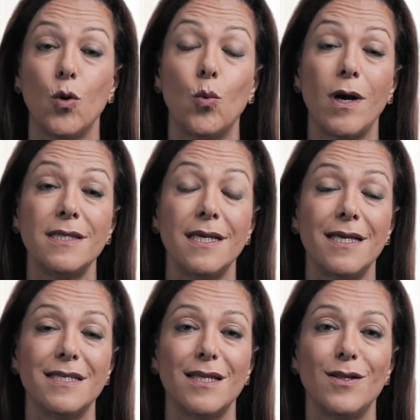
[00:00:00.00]
One
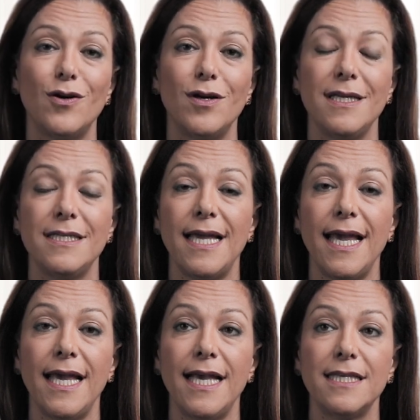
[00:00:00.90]
is, in the early
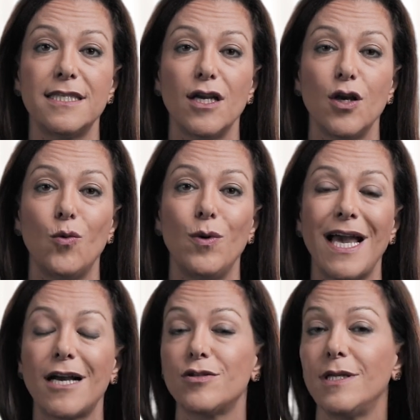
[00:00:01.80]
days, we
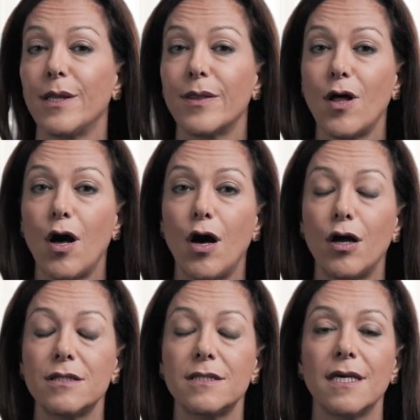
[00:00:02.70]
actually
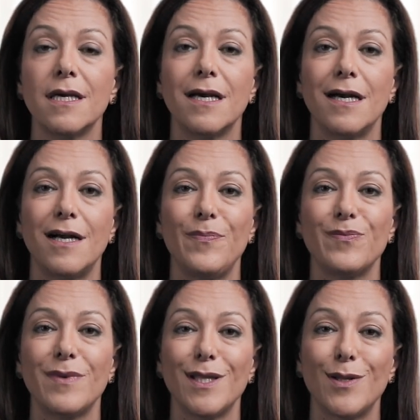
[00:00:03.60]
thought
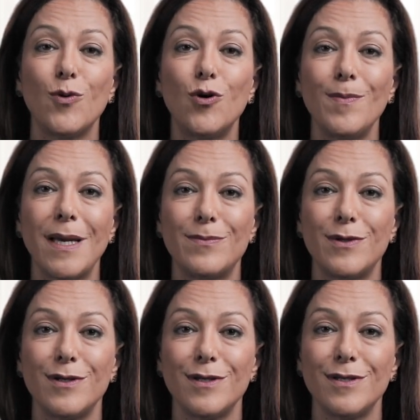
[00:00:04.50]
the more
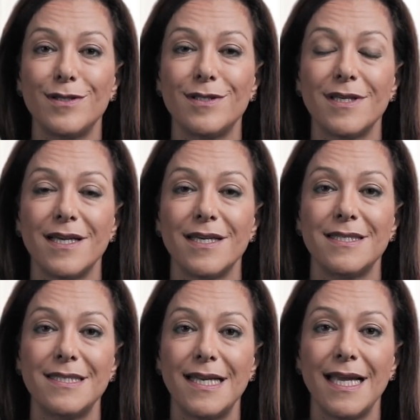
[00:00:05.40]
members
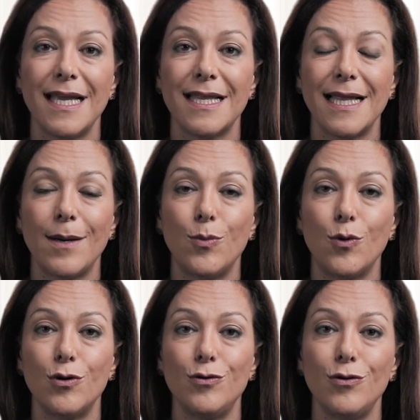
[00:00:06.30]
sitting in that
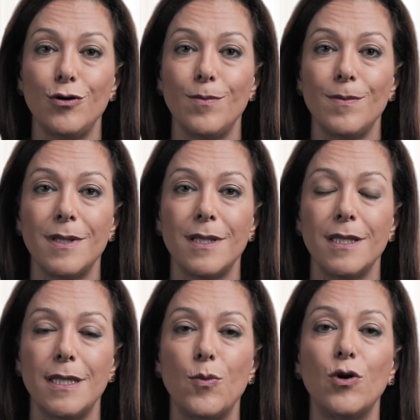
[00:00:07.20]
boardroom,
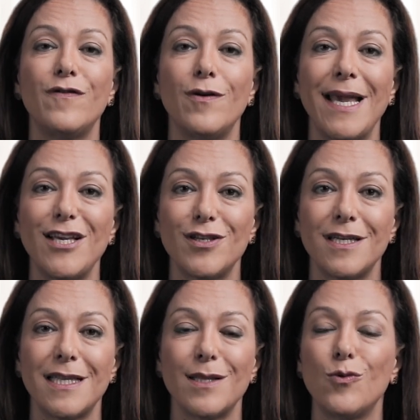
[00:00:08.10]
the more
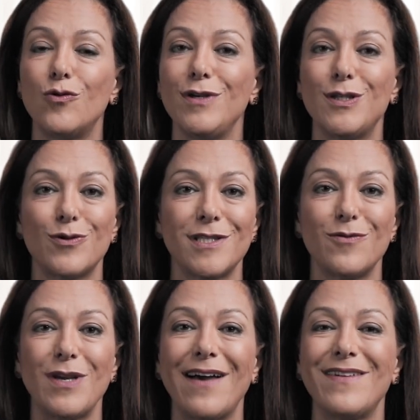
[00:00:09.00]
information and the more
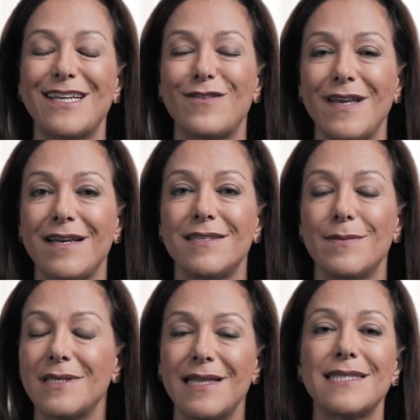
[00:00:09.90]
resources we have at our
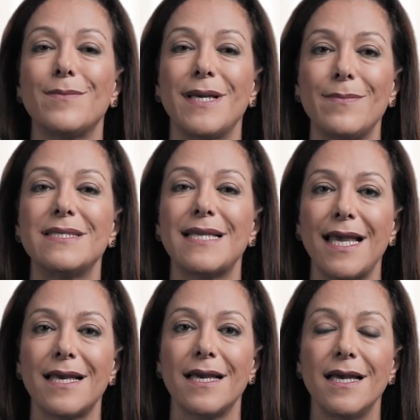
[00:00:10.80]
fingertips, and that's a big
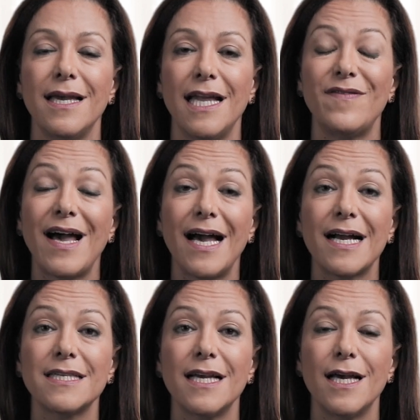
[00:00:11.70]
mistake. In
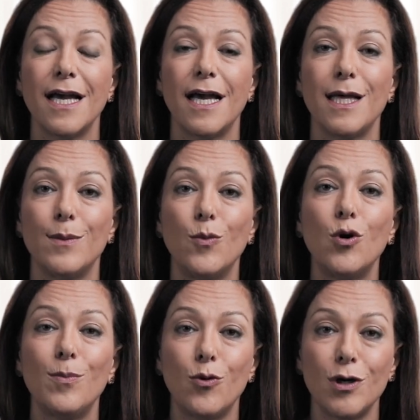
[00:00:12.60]
fact, the
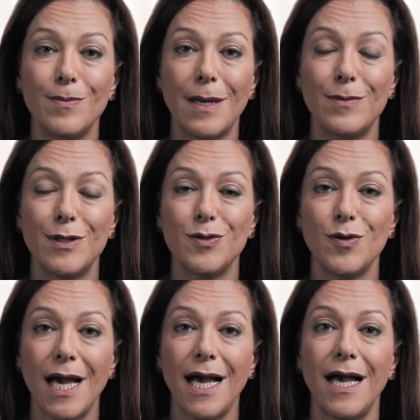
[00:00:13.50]
more board members you
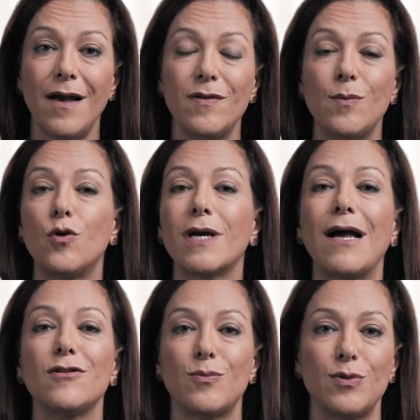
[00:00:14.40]
have, the more
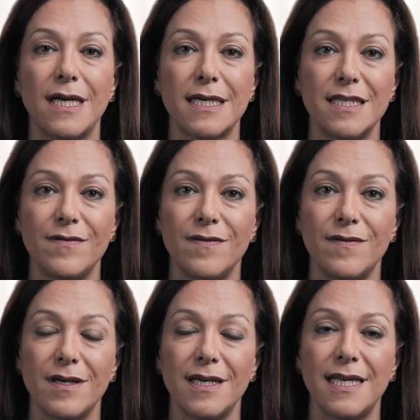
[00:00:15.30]
counterproductive
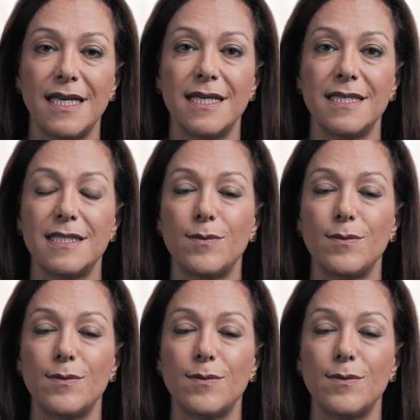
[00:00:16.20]
it is,